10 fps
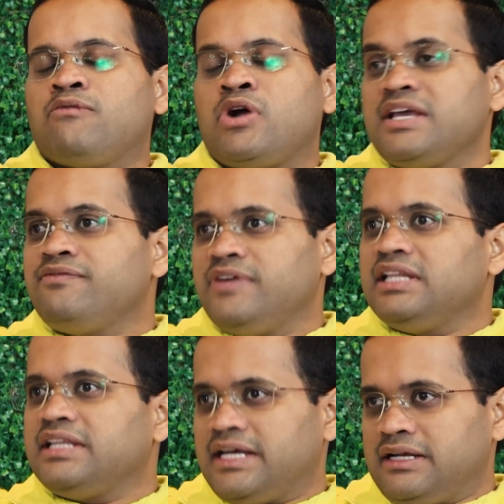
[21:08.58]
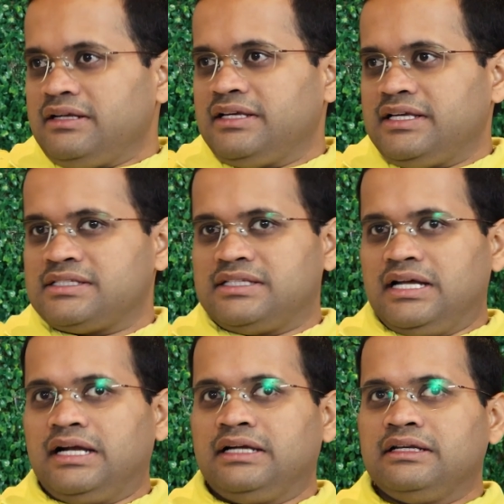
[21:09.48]
what I feel there is
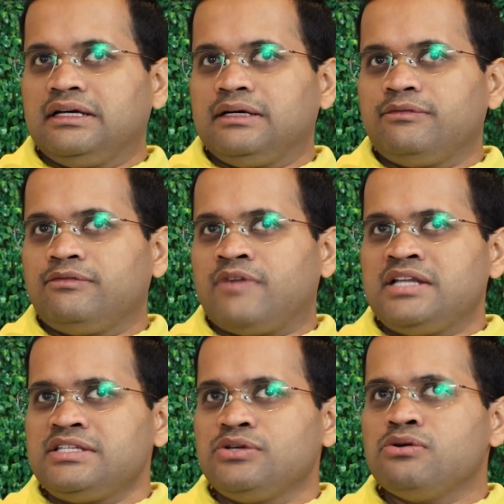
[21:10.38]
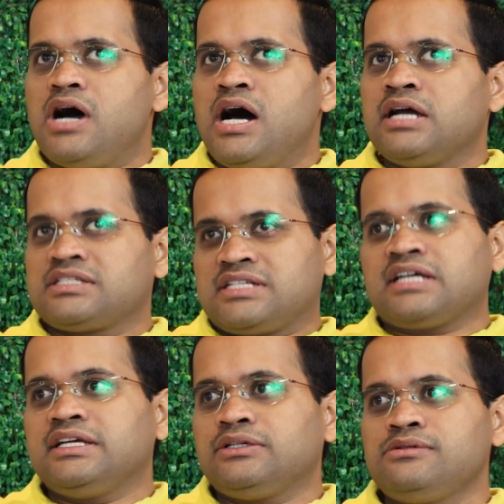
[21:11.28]
that once you are
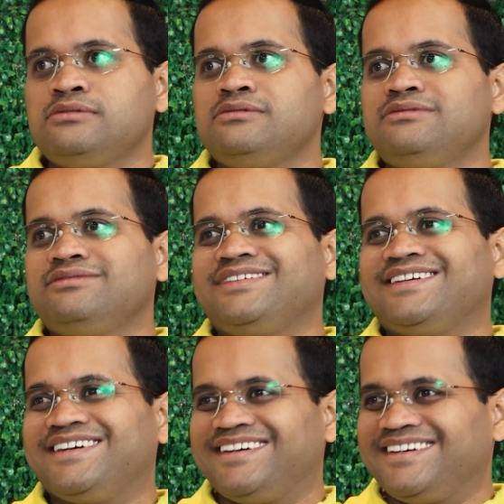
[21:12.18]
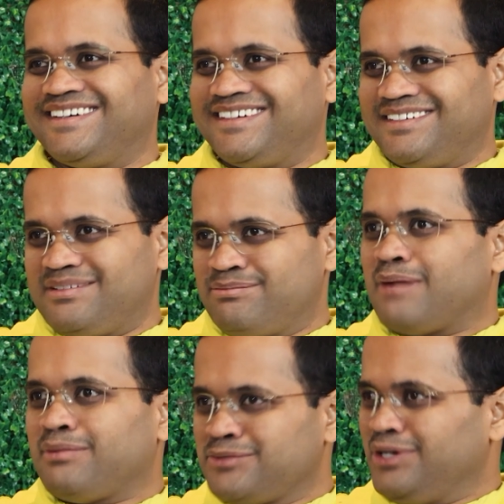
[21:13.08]
stuck into
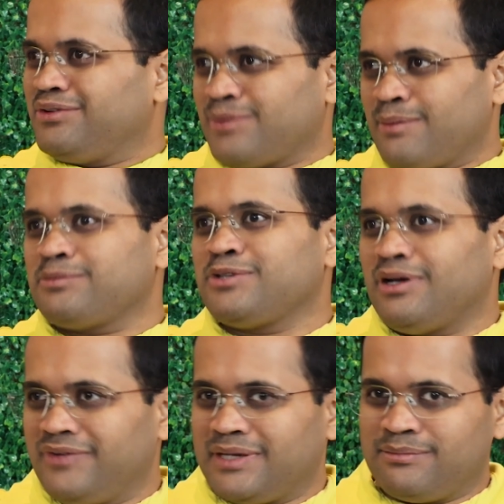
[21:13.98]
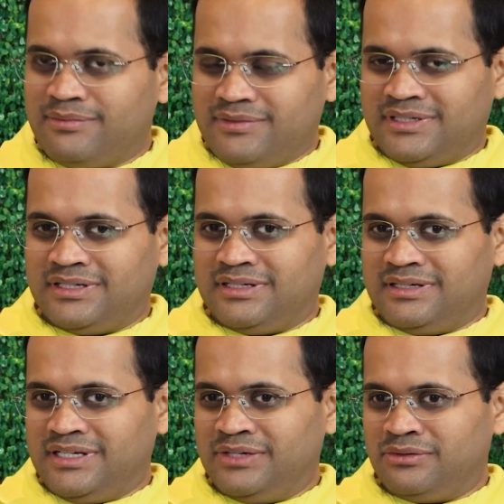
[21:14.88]
problem solving
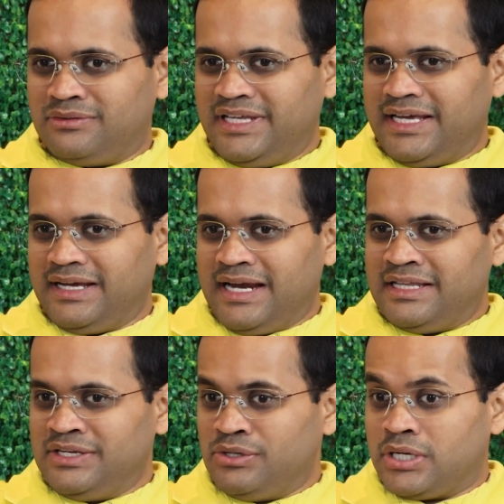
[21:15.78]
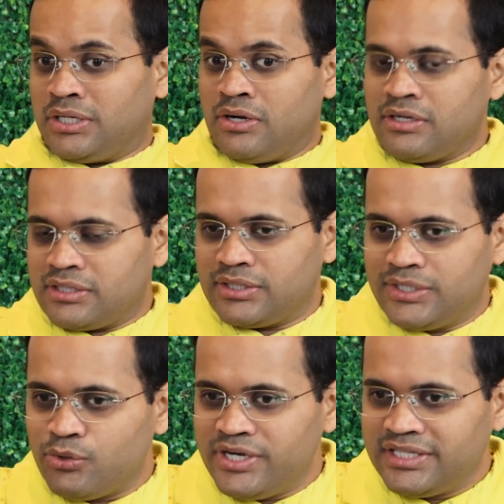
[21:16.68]
thing, and then you're not
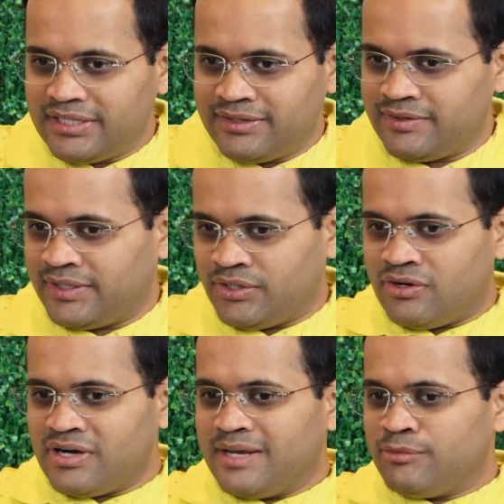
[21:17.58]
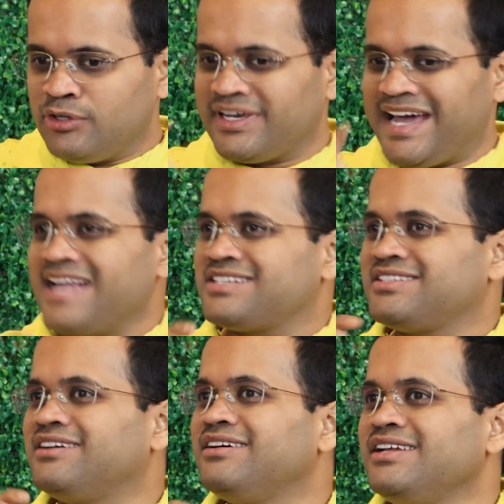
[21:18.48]
able to
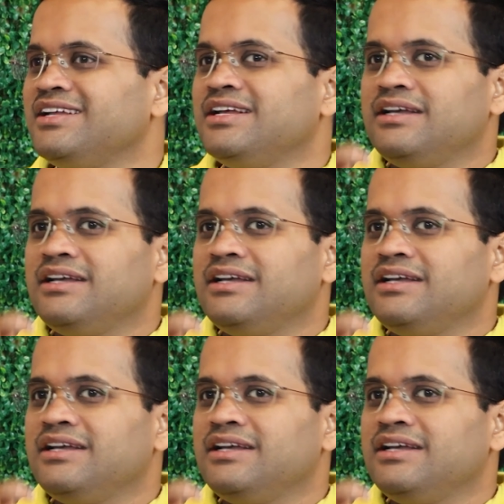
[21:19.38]
catch the